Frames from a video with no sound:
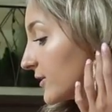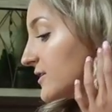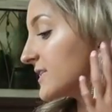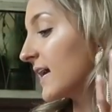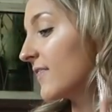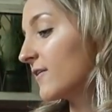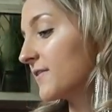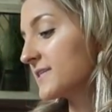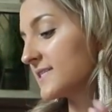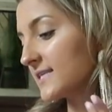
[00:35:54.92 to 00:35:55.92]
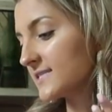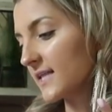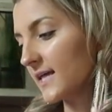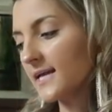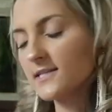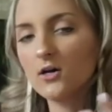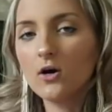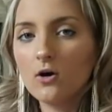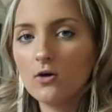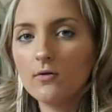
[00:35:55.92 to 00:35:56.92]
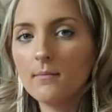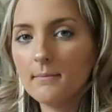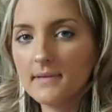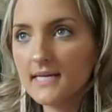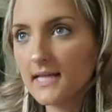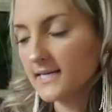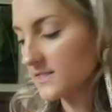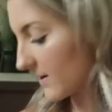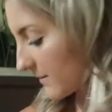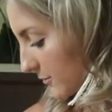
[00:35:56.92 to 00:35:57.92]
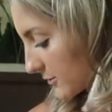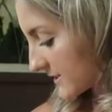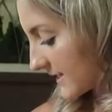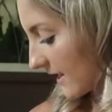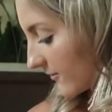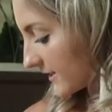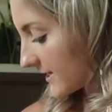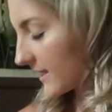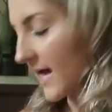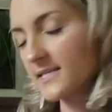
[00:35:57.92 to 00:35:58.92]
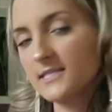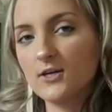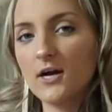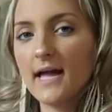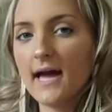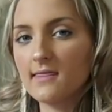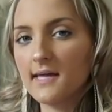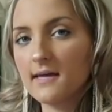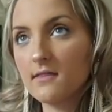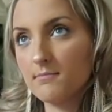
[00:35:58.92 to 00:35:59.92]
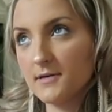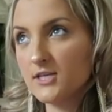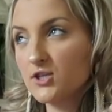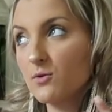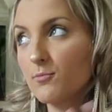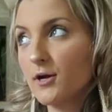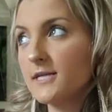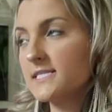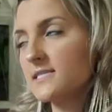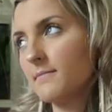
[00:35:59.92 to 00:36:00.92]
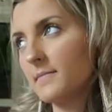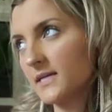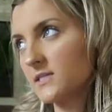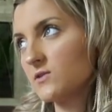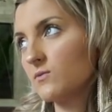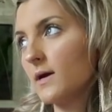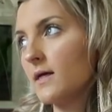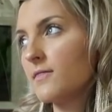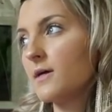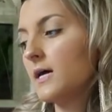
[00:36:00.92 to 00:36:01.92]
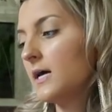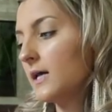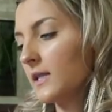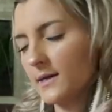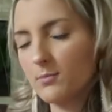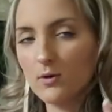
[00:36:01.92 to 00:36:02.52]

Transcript: good together in the sense that like it's all me, like it's my personality. Last year I had like beach prints mixed with like